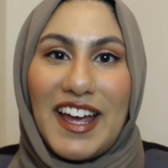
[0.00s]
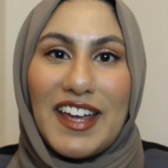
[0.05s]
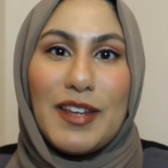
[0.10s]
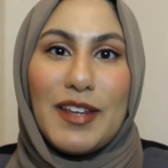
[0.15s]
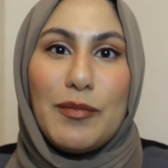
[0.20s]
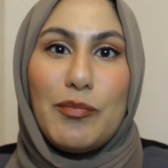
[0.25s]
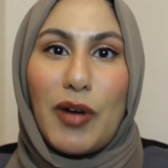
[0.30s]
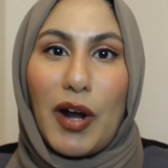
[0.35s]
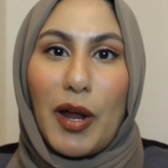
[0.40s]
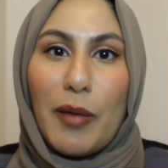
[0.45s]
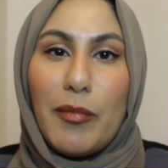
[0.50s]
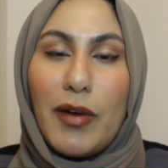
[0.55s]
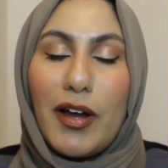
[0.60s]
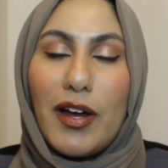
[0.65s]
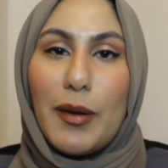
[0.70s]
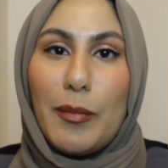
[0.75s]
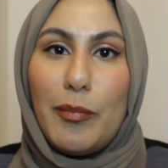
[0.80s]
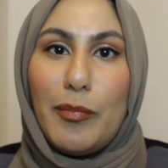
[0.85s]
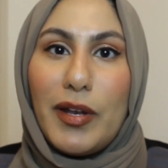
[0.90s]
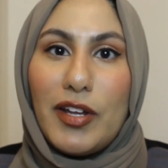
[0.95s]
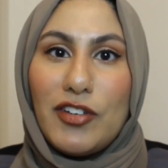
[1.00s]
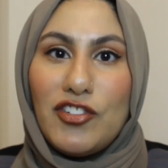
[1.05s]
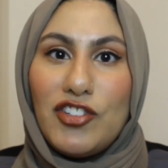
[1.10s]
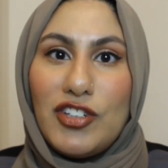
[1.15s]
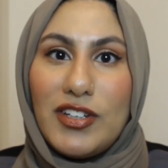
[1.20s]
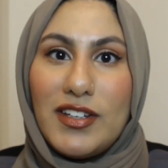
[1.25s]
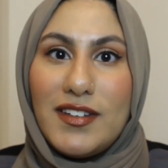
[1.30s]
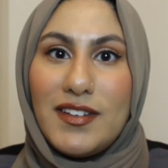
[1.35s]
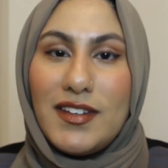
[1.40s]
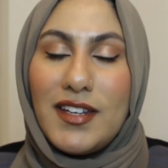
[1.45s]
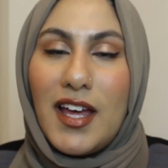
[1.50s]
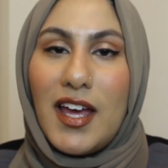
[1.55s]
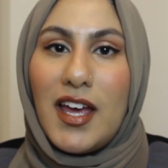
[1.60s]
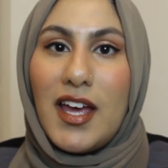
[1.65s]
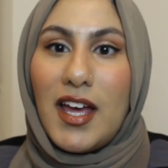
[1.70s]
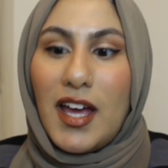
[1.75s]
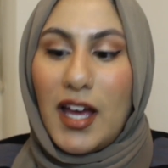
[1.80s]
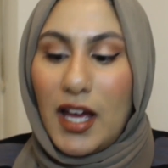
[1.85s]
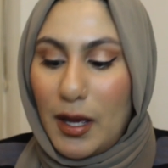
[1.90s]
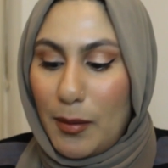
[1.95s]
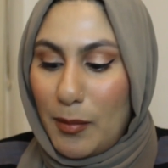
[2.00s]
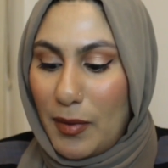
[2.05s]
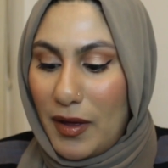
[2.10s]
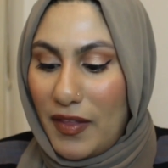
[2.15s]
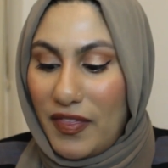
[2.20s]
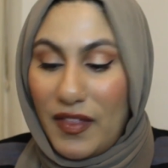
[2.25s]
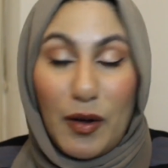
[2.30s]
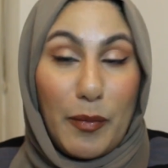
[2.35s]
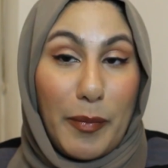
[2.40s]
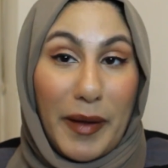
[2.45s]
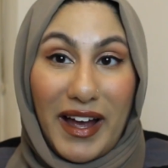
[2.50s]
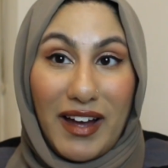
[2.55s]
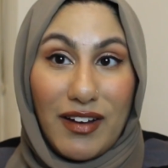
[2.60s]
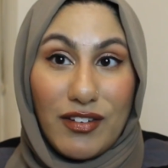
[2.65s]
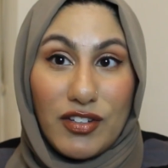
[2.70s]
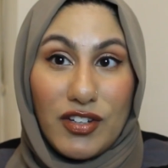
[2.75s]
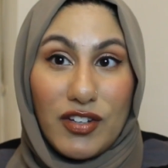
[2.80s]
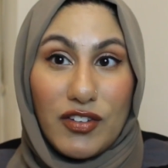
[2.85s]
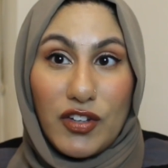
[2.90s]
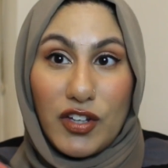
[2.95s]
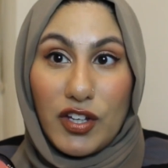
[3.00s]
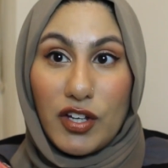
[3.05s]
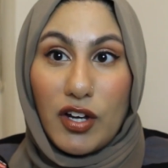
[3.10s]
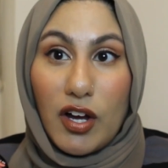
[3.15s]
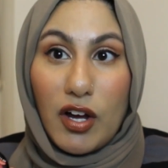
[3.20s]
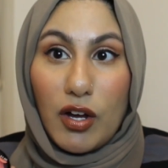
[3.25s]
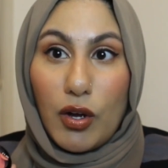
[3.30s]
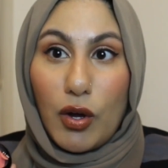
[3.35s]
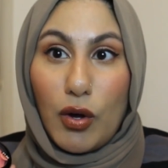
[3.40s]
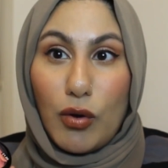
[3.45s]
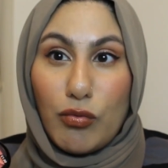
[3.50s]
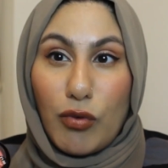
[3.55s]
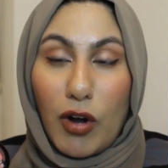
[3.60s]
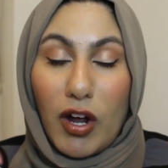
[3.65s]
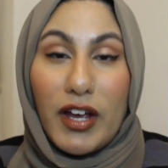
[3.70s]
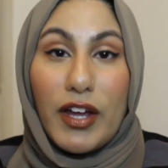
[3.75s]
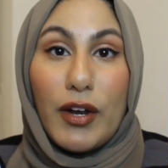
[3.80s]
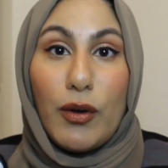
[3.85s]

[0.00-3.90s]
Primark blushes. They're a pound, so you can't go wrong, and